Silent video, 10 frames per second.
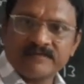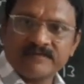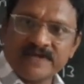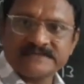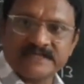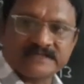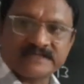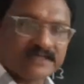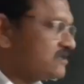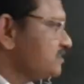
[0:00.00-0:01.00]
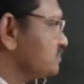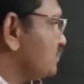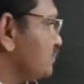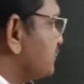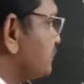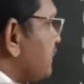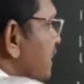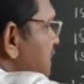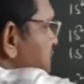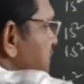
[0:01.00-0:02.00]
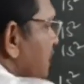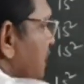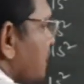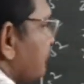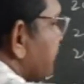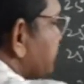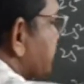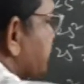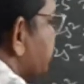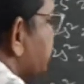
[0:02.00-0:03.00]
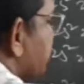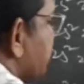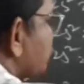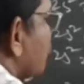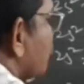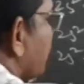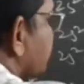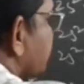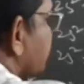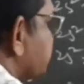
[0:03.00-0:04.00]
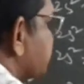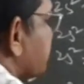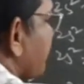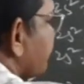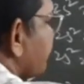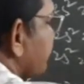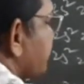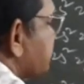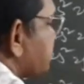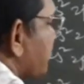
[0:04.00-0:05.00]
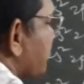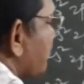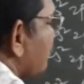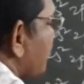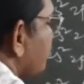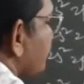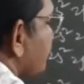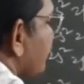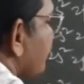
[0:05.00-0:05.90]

valence electron. So the last configuration it is also called this configuration is called what?